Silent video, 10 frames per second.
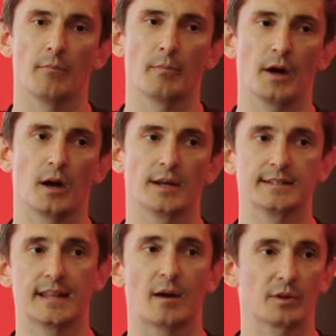but I
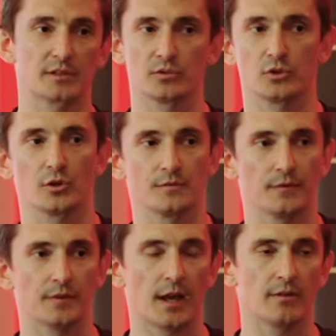did that because it was
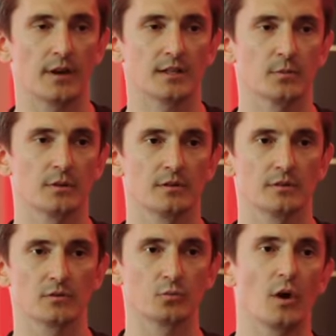a investment,
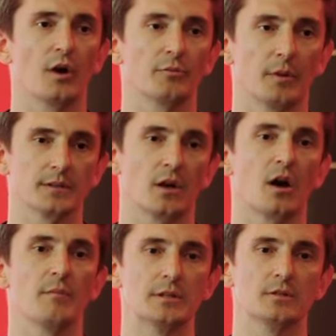so it was worth my
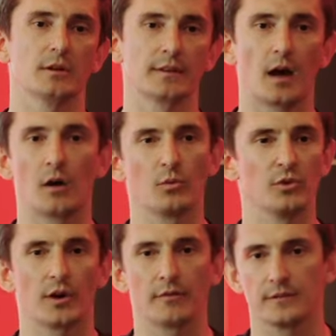time in doing that. I
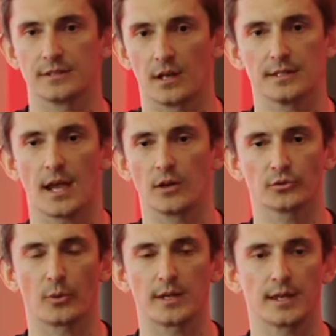wouldn't do that for like 10 or
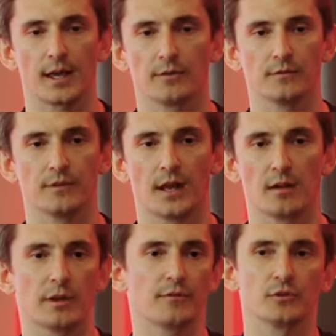20K or
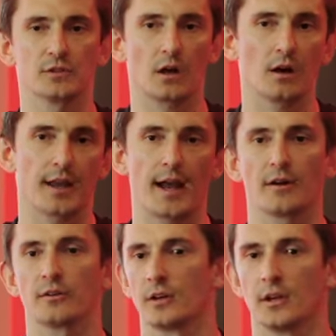50K, but if you're starting
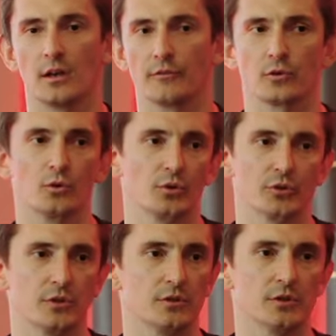out, of
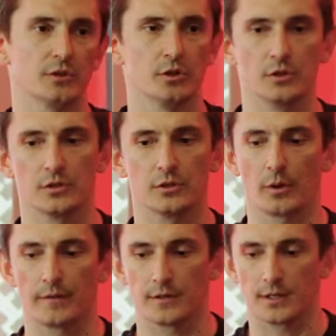course, you just do
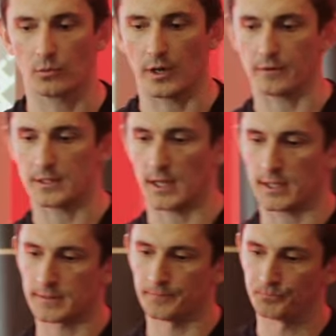whatever it
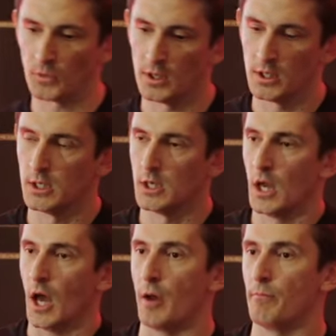takes.
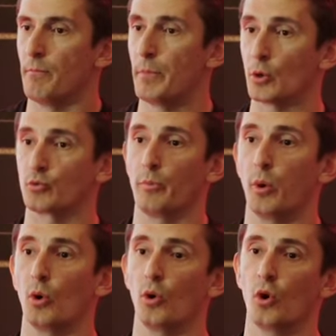build
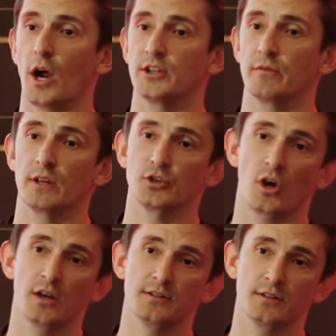rapport. I generally
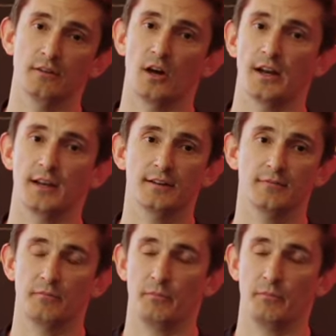try and do like,